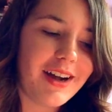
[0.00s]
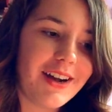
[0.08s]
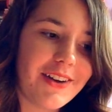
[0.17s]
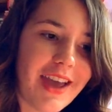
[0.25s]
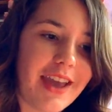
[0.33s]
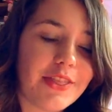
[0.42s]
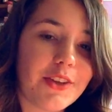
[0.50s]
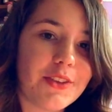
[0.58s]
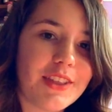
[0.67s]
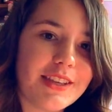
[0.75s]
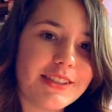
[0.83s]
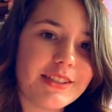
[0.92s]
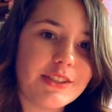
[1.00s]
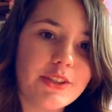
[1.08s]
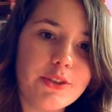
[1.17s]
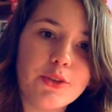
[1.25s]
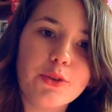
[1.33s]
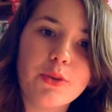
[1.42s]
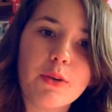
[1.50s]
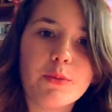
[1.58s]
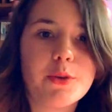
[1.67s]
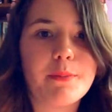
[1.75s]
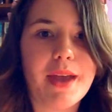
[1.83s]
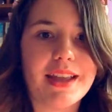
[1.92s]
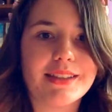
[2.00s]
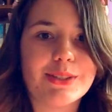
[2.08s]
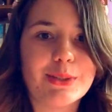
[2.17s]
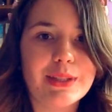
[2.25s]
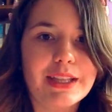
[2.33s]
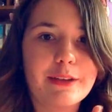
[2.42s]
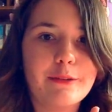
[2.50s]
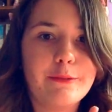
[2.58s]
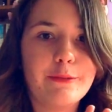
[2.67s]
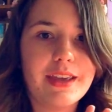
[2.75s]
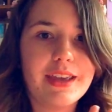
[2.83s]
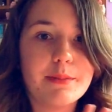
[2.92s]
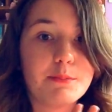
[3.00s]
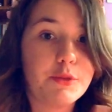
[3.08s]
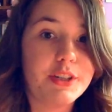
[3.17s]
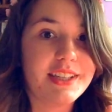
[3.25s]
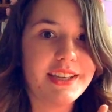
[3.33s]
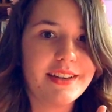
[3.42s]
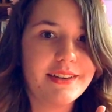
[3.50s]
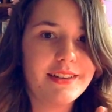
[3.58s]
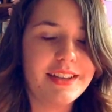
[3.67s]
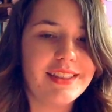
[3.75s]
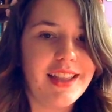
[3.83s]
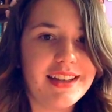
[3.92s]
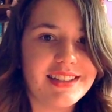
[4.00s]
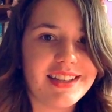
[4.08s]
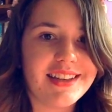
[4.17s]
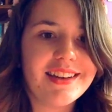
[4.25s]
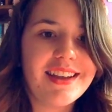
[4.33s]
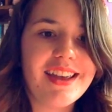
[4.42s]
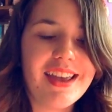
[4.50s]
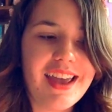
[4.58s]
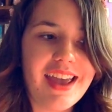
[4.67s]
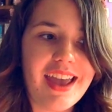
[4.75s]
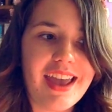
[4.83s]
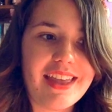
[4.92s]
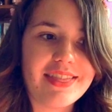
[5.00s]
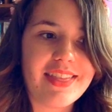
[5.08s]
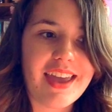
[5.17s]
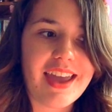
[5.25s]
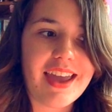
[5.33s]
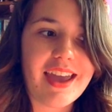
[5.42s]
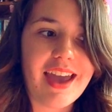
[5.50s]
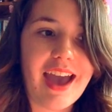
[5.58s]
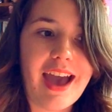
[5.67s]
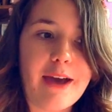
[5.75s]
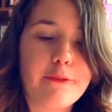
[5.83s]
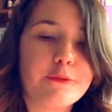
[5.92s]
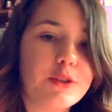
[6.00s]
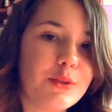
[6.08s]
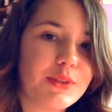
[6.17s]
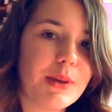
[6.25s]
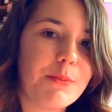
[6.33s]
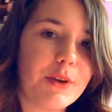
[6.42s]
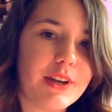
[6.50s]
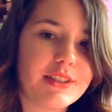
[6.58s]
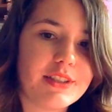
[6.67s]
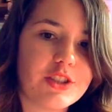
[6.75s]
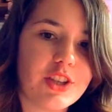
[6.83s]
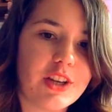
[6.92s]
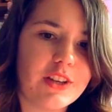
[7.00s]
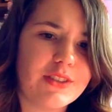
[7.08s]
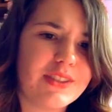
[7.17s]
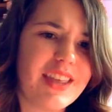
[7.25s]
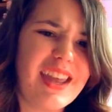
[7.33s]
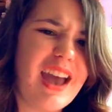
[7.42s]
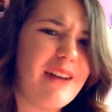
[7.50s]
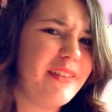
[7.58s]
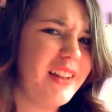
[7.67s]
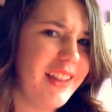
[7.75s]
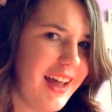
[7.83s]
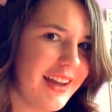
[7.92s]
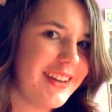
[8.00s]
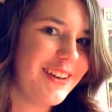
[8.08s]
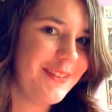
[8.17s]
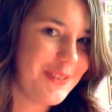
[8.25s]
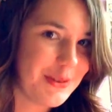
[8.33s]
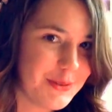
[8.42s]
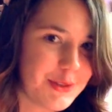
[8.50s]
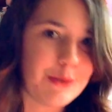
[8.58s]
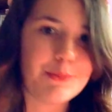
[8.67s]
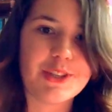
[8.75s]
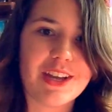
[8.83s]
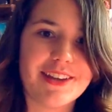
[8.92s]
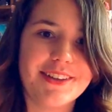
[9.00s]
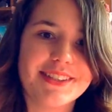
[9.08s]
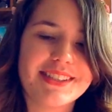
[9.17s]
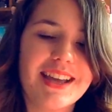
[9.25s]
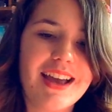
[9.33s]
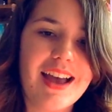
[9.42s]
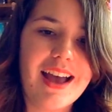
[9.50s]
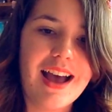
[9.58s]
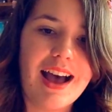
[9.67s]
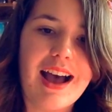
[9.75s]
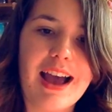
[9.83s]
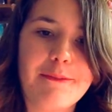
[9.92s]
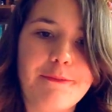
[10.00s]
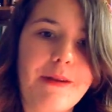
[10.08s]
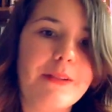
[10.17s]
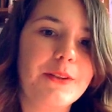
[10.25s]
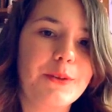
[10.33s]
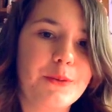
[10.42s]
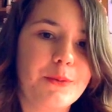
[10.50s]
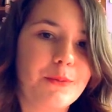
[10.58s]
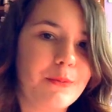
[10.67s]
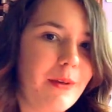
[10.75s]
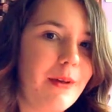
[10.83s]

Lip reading: okay, they're these two roommates who live in Britain, in London, and they have two separate channels. They have a lot of YouTube channels. I follow